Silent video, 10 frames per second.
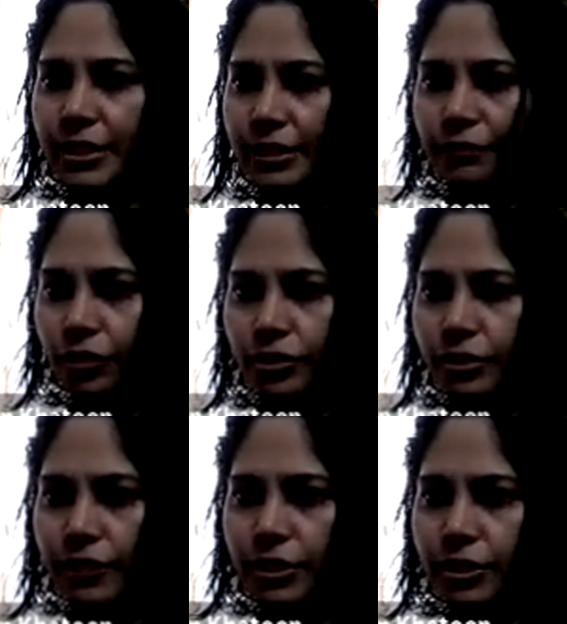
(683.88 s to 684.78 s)
thing on
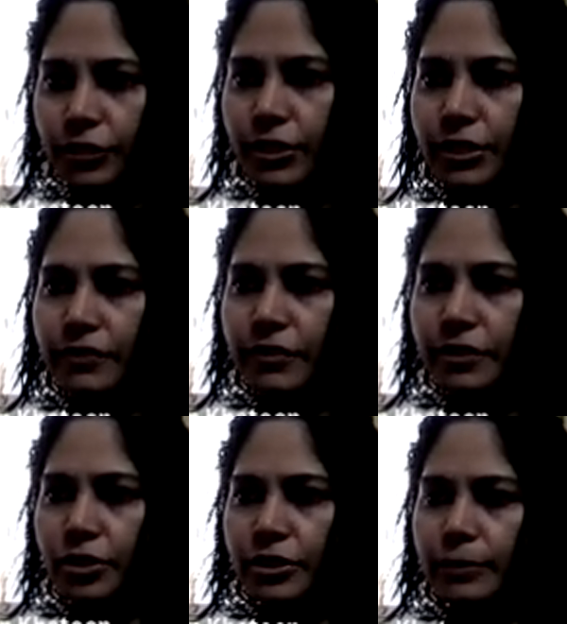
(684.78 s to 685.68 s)
within duties and
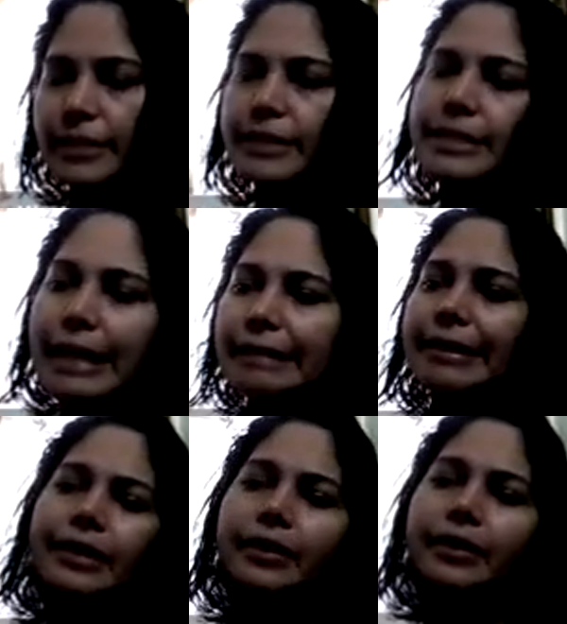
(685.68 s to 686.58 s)
responsibilities, and
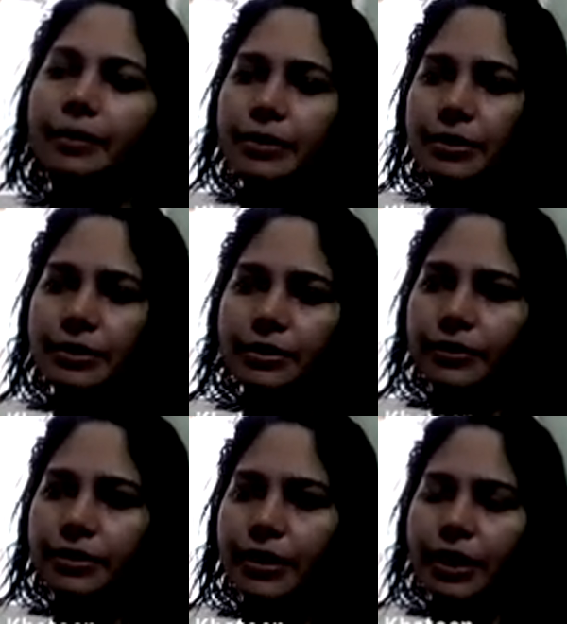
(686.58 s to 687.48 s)
then comes the
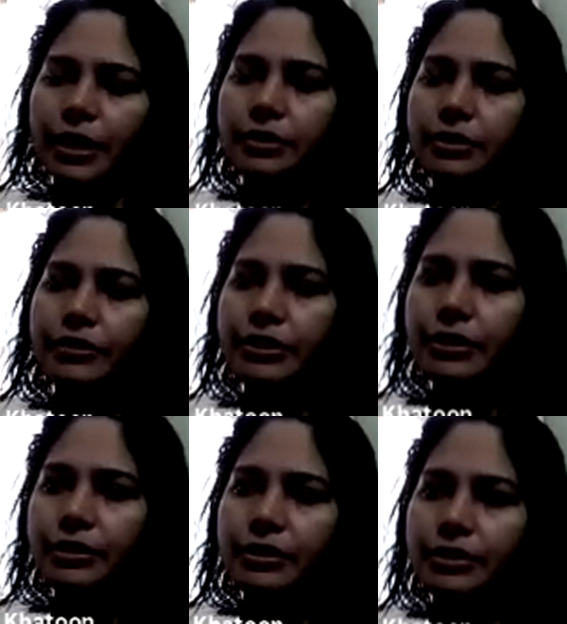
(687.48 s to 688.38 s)
service. Service
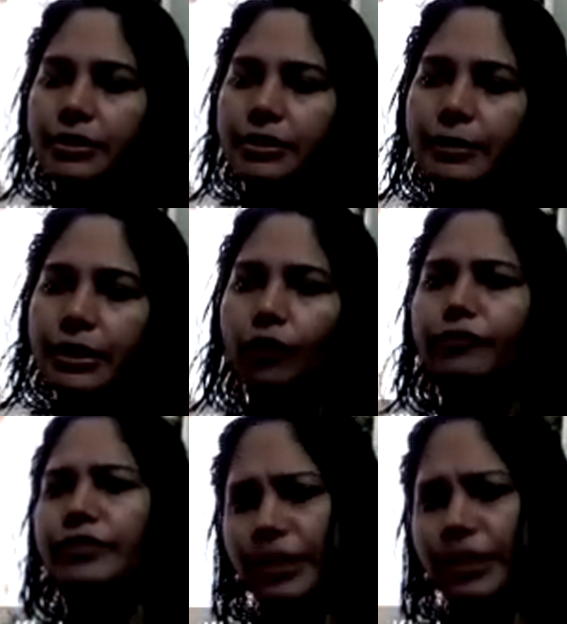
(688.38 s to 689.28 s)
is this something
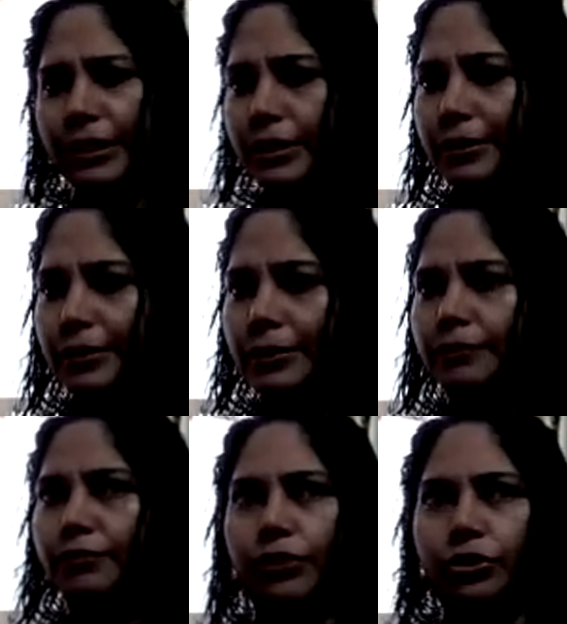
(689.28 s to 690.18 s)
obviously, uh,
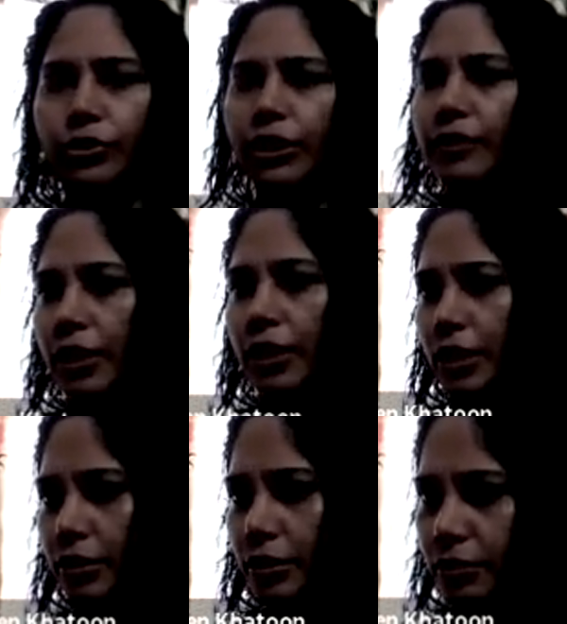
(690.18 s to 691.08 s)
you know, giving
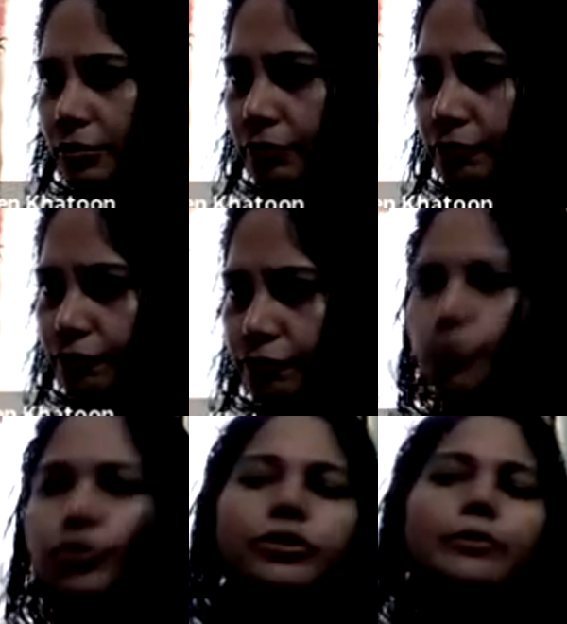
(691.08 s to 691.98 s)
uh,
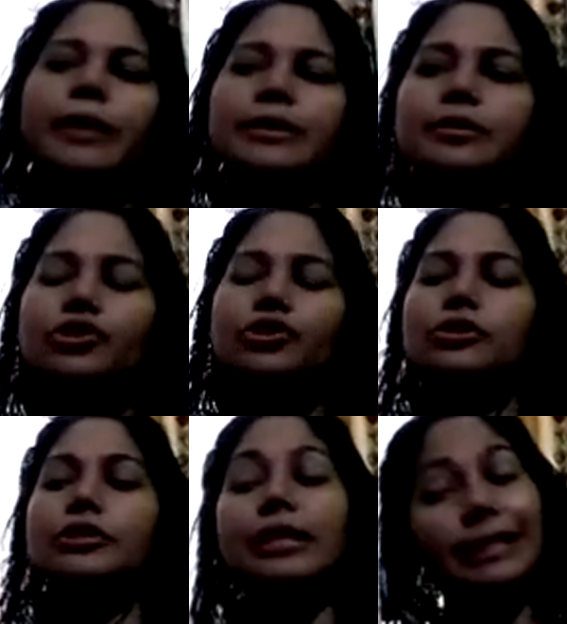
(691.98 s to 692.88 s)
food to the
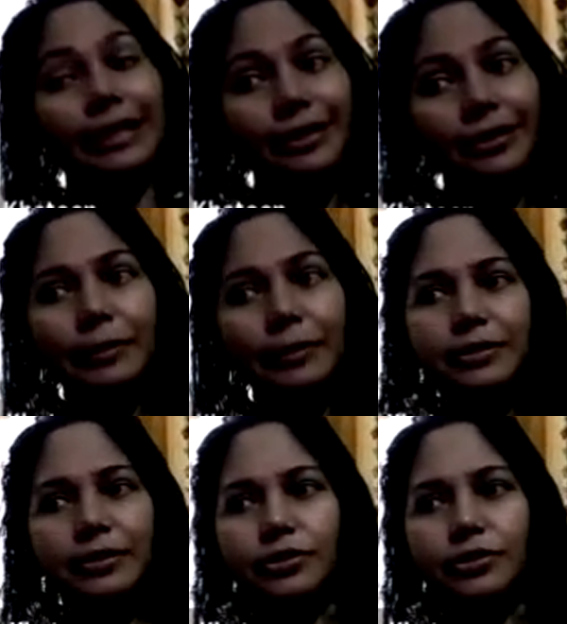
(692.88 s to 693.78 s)
passengers, attending the
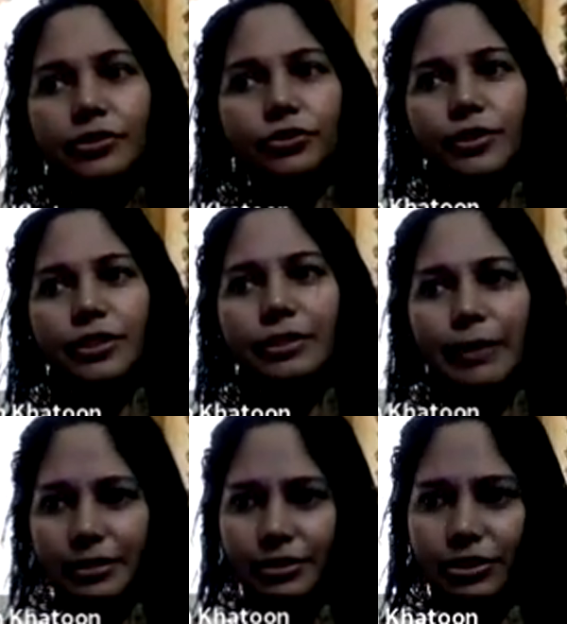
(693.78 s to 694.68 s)
passengers towards the
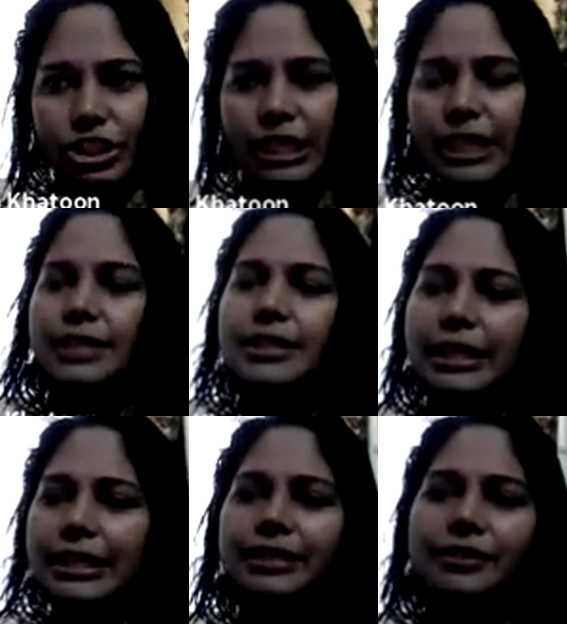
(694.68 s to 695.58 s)
passengers' needs
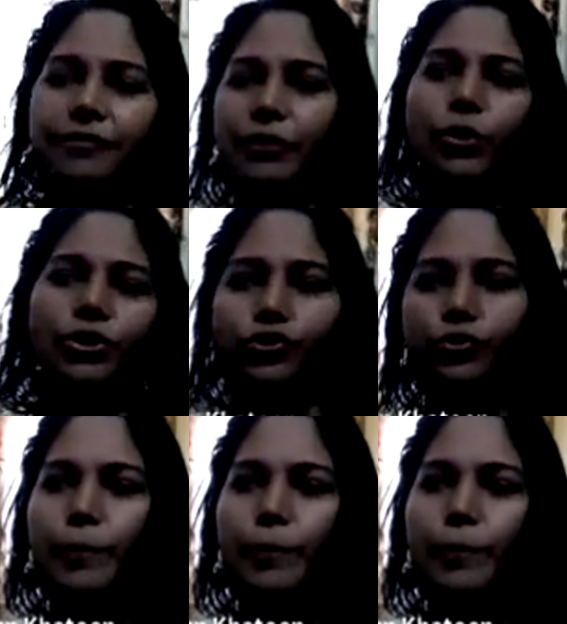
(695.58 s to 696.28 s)
in case if they want to